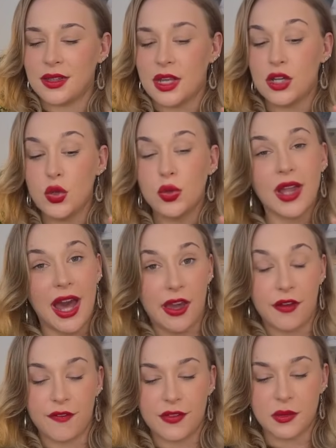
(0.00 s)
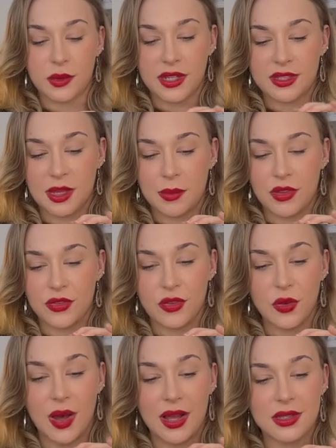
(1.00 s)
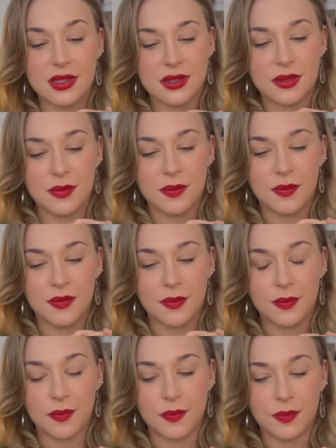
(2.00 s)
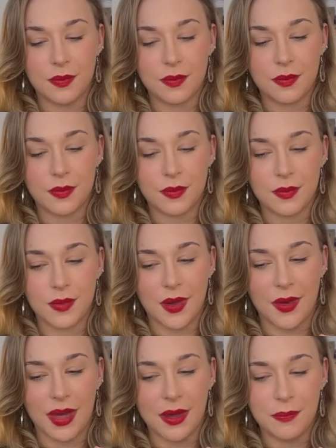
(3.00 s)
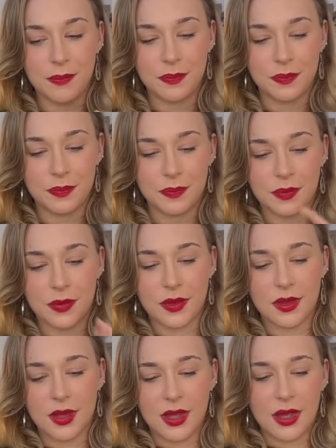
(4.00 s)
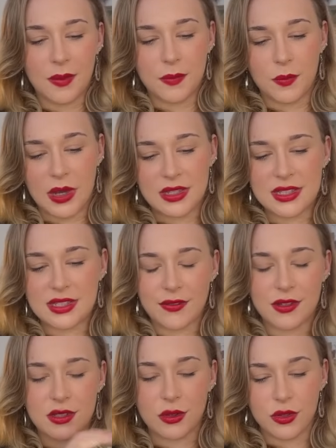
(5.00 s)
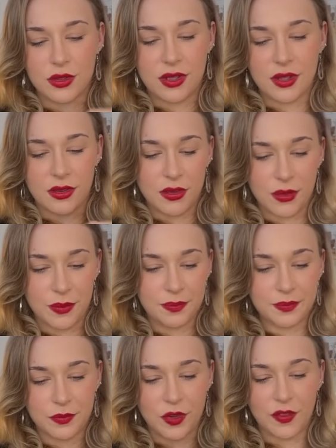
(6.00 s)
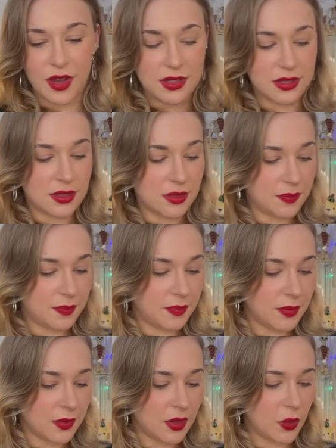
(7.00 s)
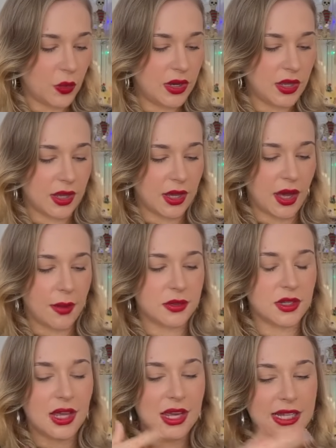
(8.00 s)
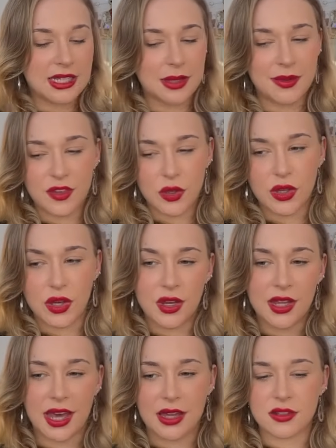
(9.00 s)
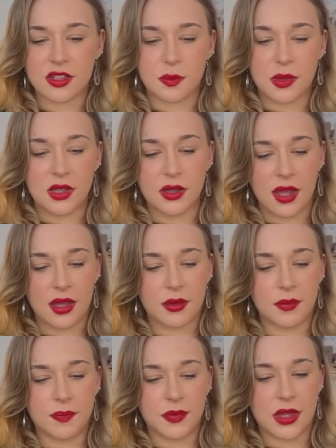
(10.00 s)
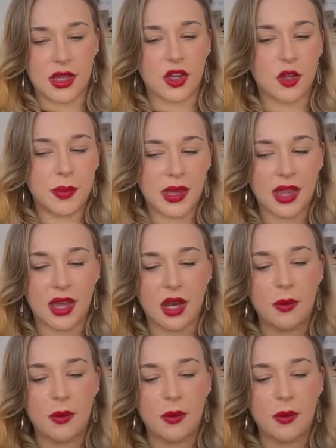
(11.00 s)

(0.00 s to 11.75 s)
A new life is what it's coming through as. Okay. Why is the Seven of Swords here though? Reversed. Queen of Cups. Some of you could again just be like, it could be like an